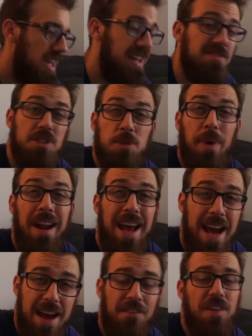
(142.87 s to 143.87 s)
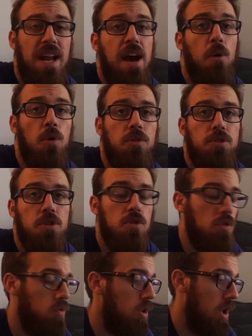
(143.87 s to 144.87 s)
That gives us about half an hour
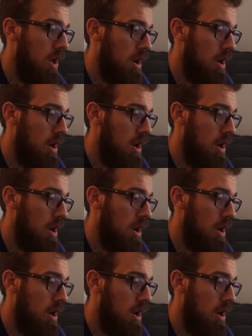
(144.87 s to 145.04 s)
to